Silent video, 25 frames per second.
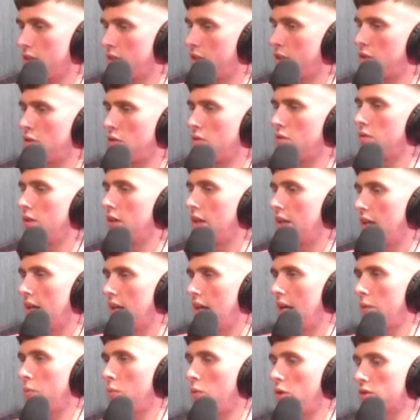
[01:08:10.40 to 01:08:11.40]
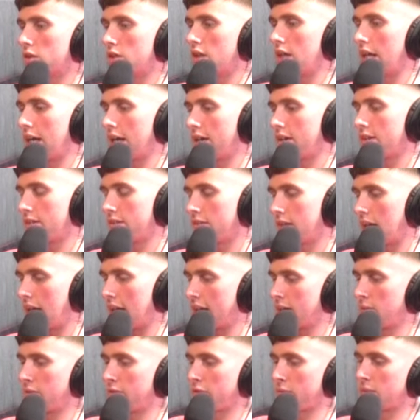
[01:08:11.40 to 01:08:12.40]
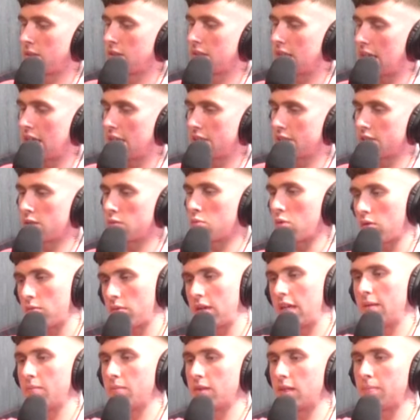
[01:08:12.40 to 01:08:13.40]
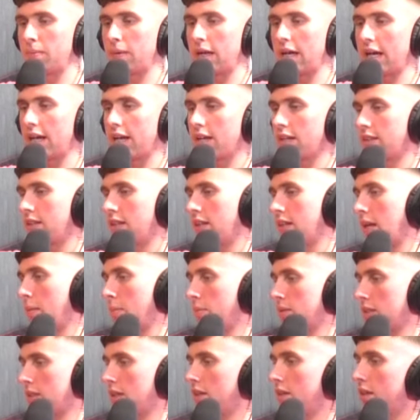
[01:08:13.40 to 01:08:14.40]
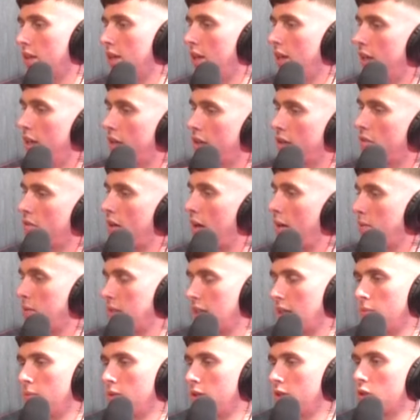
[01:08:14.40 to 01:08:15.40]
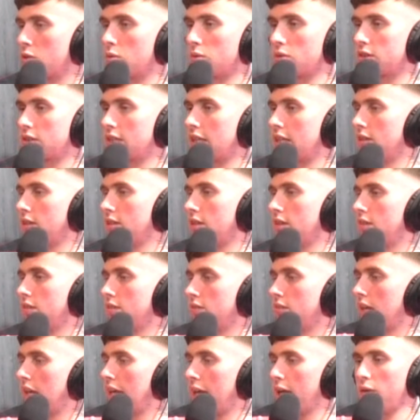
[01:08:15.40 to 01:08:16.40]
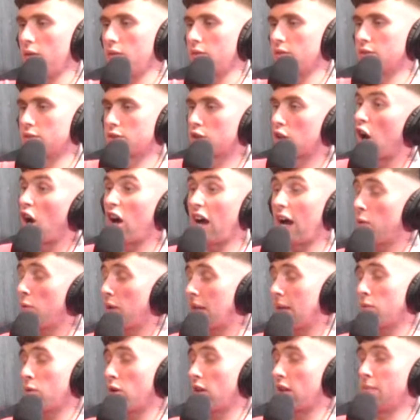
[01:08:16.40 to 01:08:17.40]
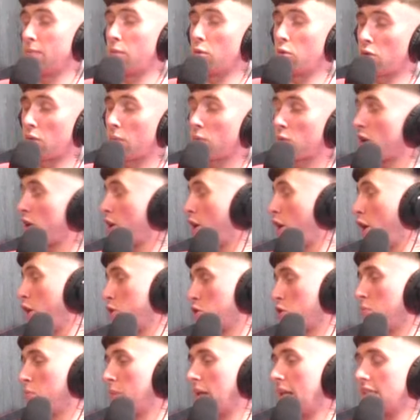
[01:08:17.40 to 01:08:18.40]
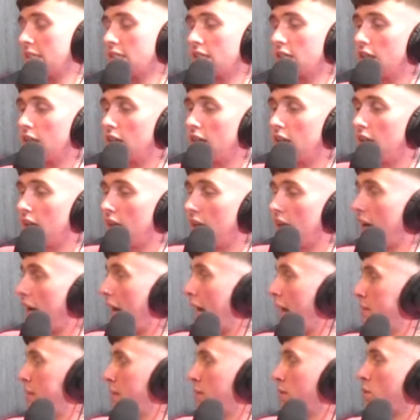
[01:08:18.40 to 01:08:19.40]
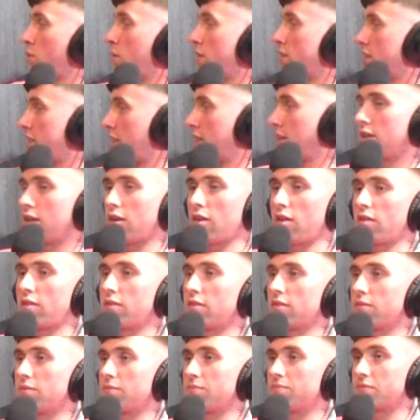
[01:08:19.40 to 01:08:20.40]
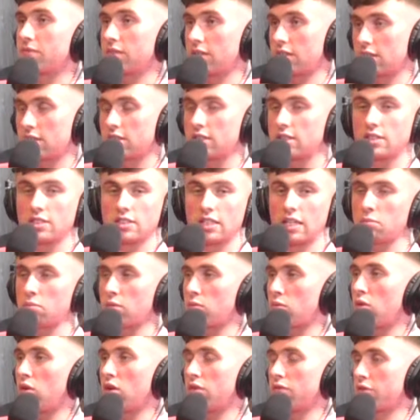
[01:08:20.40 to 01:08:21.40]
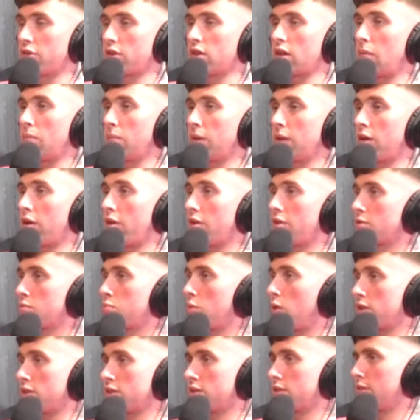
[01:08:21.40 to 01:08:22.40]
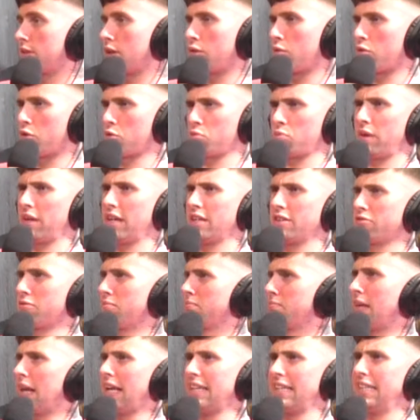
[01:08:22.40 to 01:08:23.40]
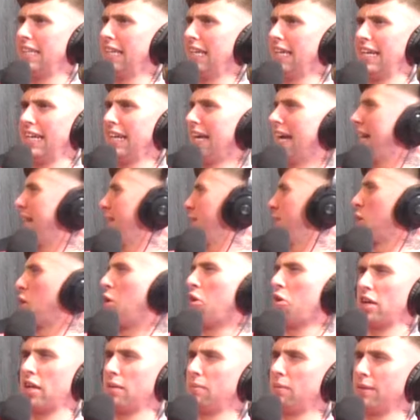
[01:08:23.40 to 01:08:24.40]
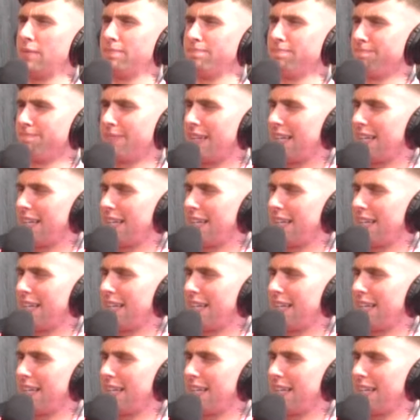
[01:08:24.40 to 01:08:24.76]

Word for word: You know, it wasn't like I come in from a session, work with him in the bike, and then that was it. You know, I was able to just go and sit in Leon's. I wouldn't even call it a motorhome, call it a house on wheels. I was able to go and sit in there and sit with Ron for a couple of hours watching the Northwest from 1989, talking about